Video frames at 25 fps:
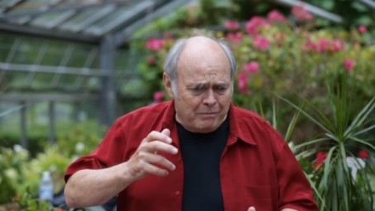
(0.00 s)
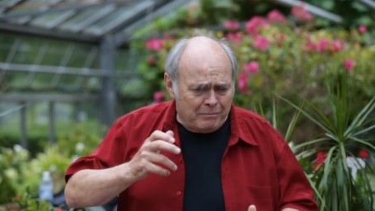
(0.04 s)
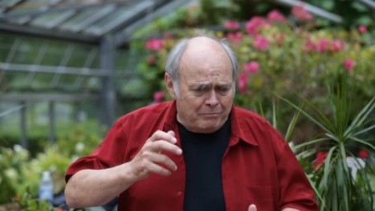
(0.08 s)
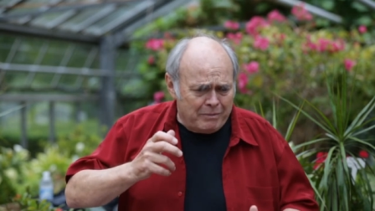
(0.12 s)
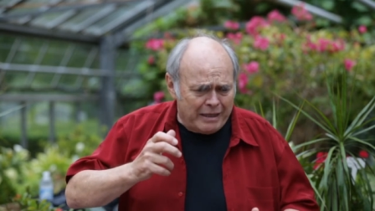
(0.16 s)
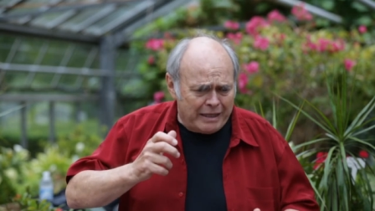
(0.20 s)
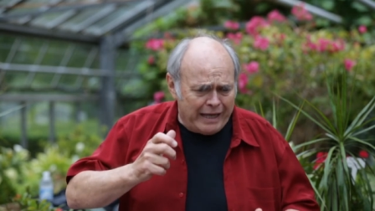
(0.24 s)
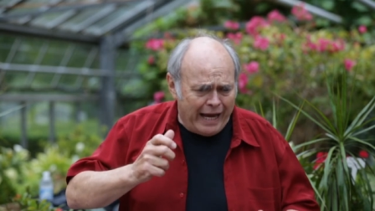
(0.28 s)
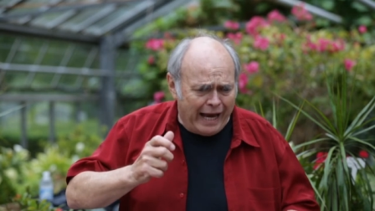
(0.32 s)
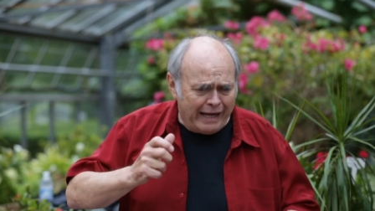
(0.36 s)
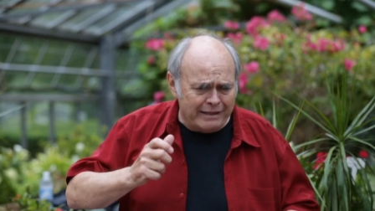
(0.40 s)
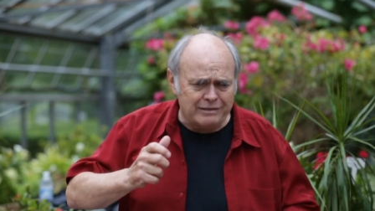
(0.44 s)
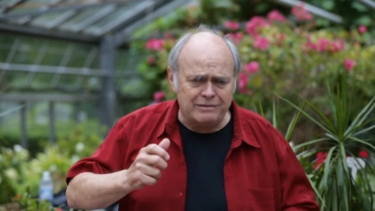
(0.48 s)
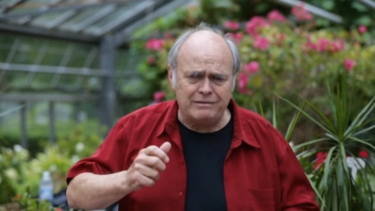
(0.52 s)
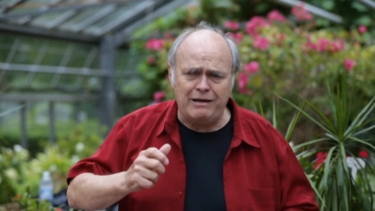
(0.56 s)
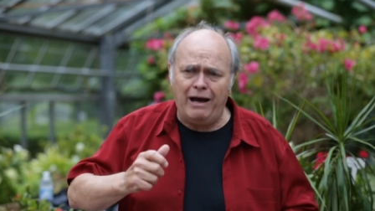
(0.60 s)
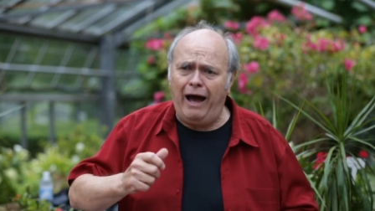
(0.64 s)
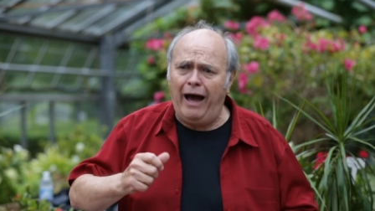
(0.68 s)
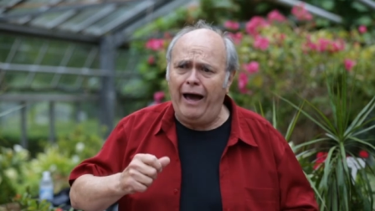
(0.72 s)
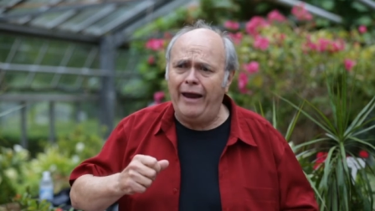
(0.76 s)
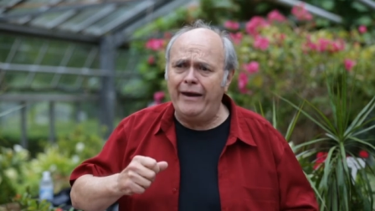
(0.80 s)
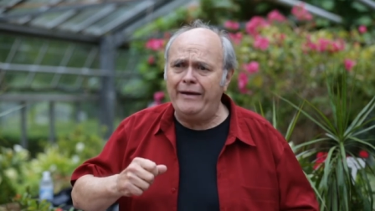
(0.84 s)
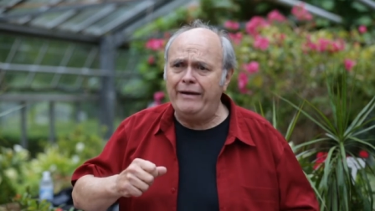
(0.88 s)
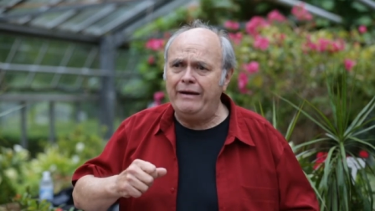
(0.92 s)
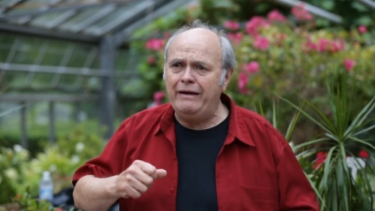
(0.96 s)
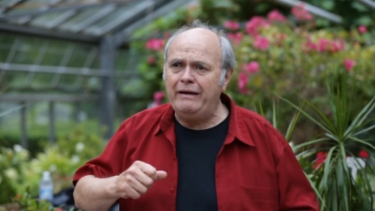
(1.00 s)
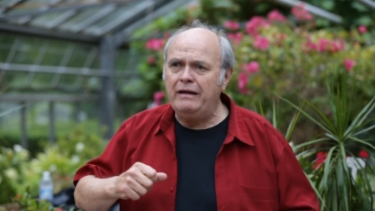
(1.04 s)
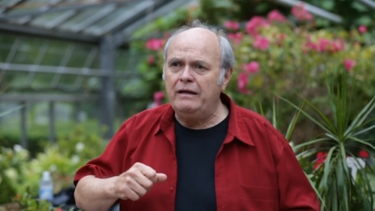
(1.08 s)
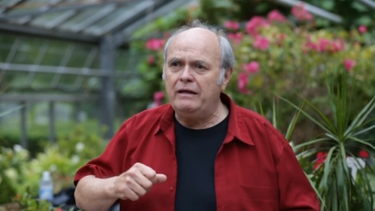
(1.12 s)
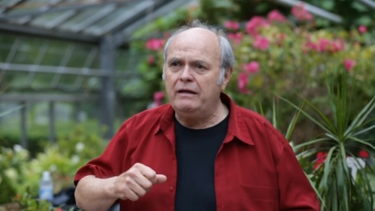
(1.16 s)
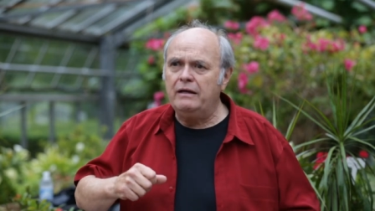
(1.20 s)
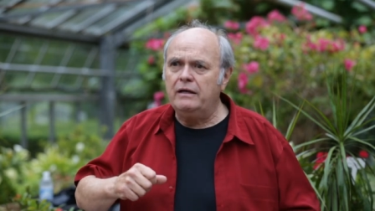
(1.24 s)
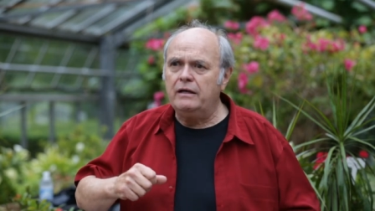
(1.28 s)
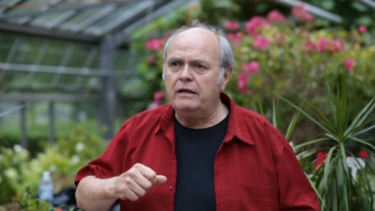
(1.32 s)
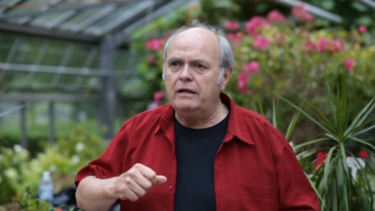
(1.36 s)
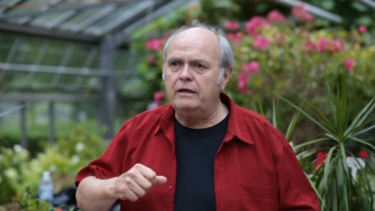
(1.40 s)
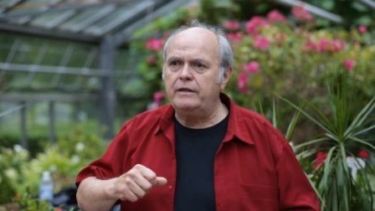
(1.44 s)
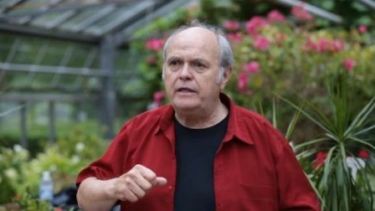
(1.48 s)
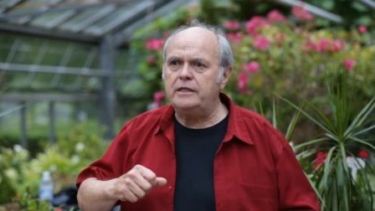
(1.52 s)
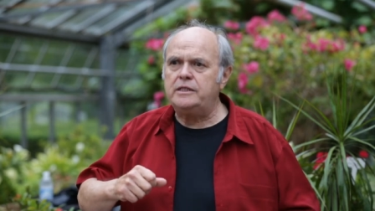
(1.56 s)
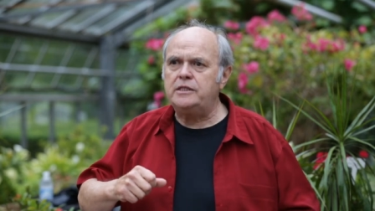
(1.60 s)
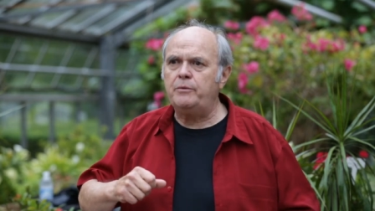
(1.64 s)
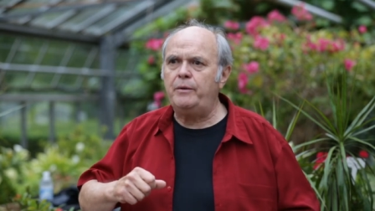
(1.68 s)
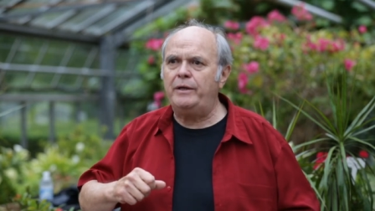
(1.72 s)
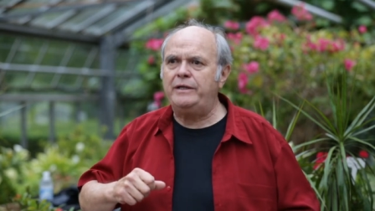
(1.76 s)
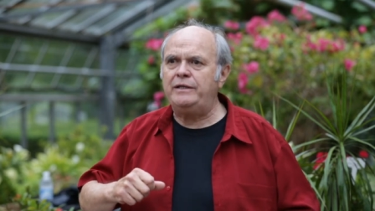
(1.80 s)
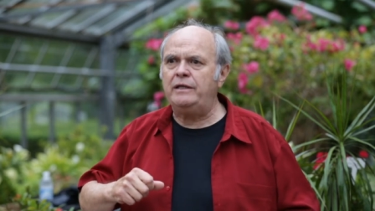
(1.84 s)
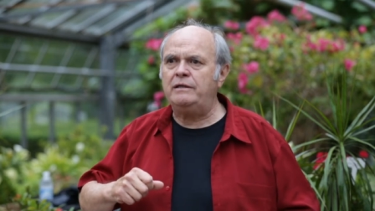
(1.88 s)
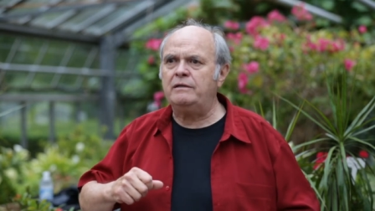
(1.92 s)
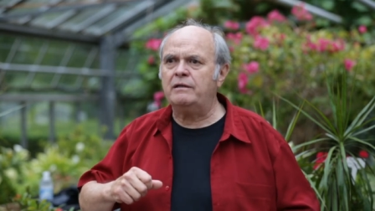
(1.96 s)
The cat is gone. Then she
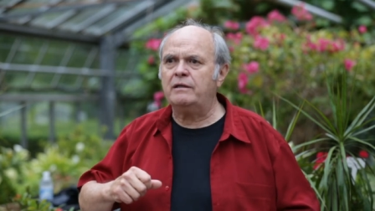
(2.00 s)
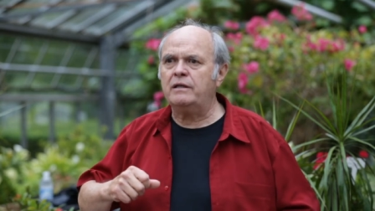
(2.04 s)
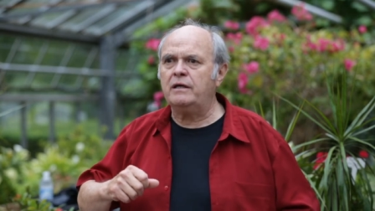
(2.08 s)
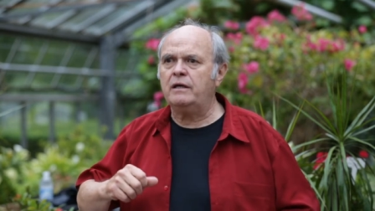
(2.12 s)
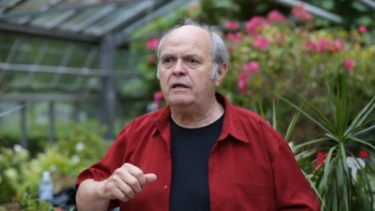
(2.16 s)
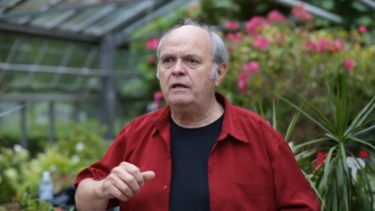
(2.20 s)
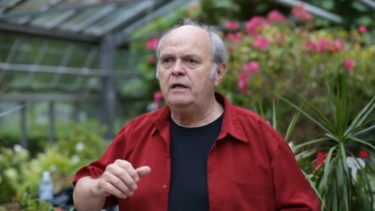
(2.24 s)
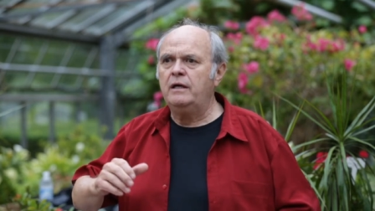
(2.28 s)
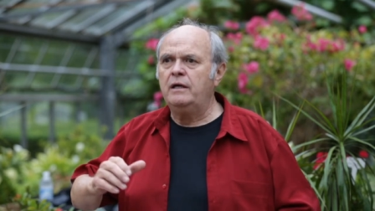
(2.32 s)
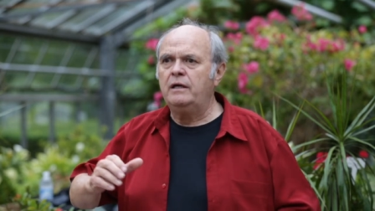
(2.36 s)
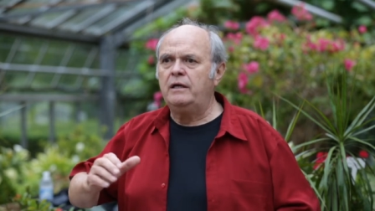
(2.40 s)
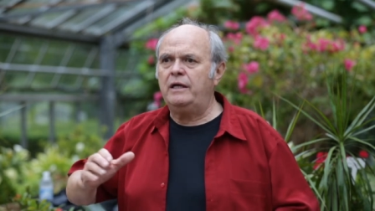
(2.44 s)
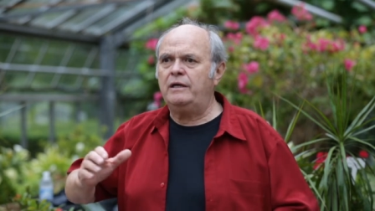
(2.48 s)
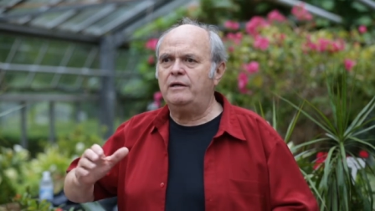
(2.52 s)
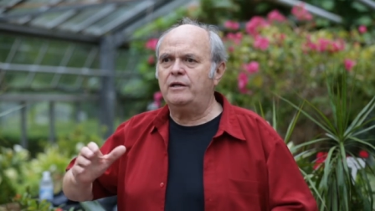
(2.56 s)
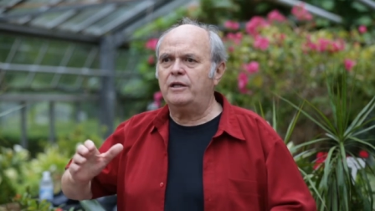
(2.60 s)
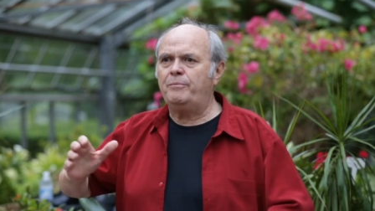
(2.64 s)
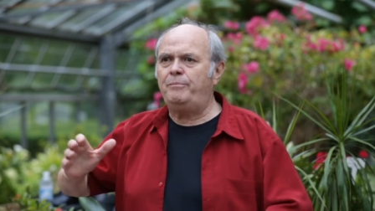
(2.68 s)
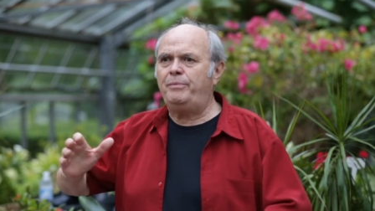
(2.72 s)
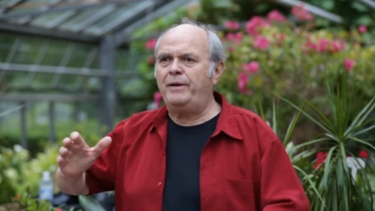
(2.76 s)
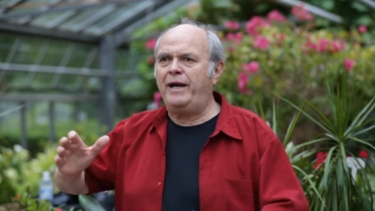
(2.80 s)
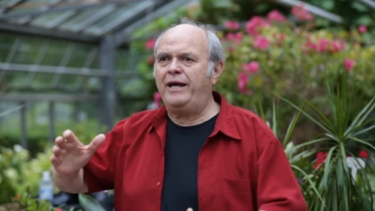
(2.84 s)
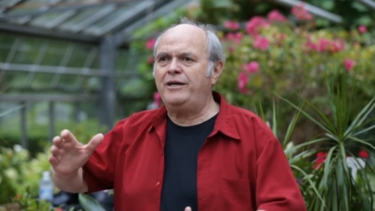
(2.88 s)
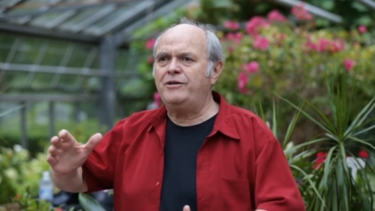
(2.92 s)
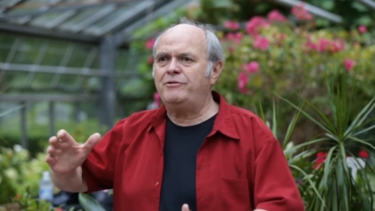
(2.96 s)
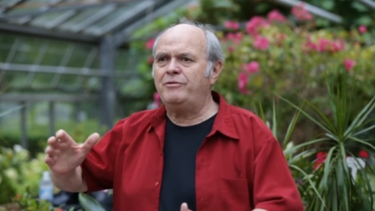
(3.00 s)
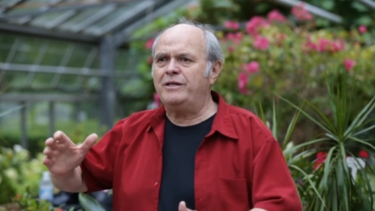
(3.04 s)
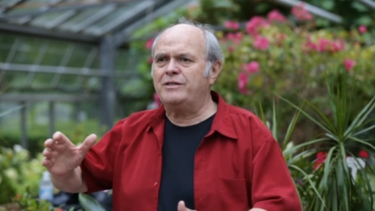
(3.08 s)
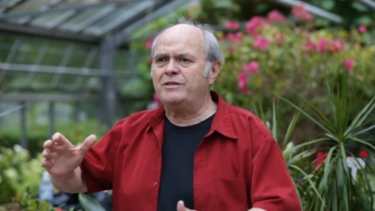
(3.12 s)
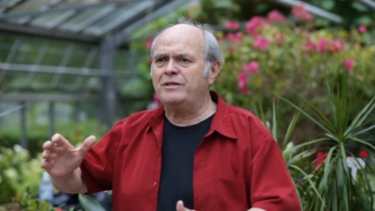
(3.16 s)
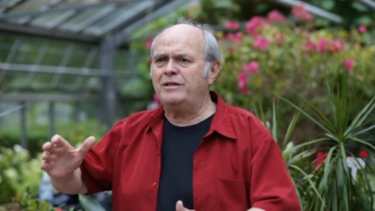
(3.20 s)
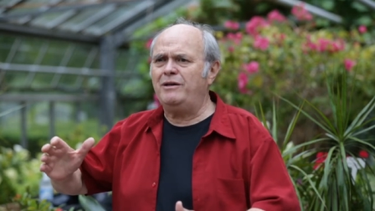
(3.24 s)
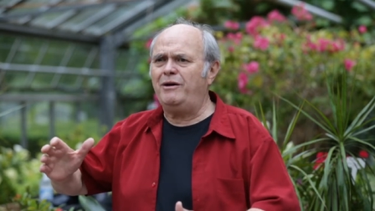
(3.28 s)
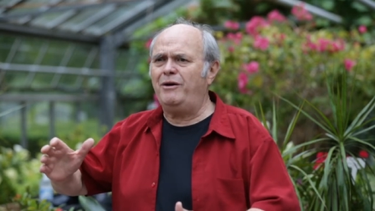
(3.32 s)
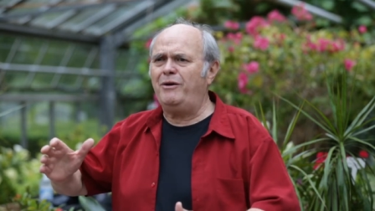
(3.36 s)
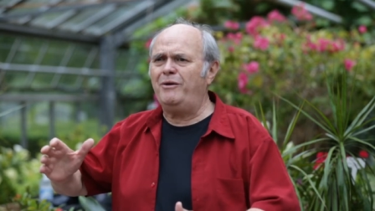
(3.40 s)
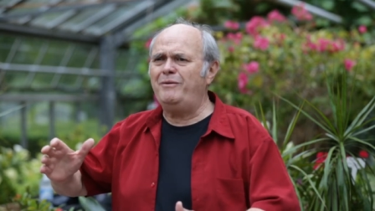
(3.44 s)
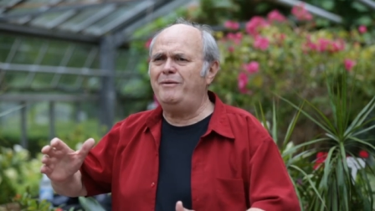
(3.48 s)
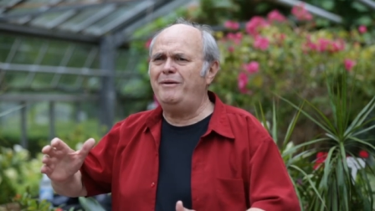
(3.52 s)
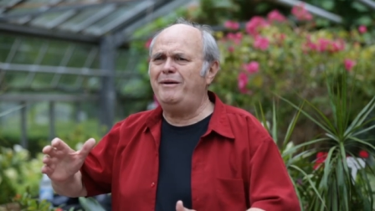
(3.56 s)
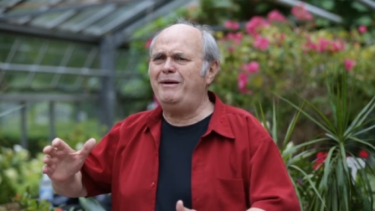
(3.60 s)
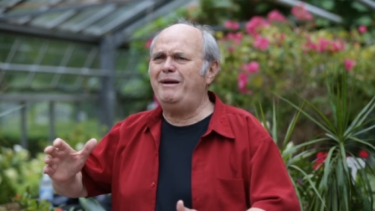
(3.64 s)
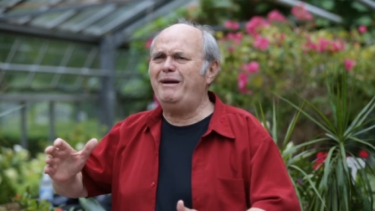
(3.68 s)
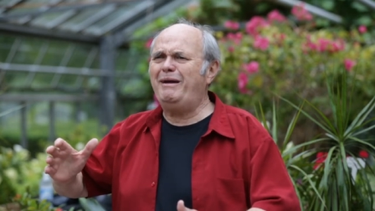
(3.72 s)
went into the, into the pantry and said, Oh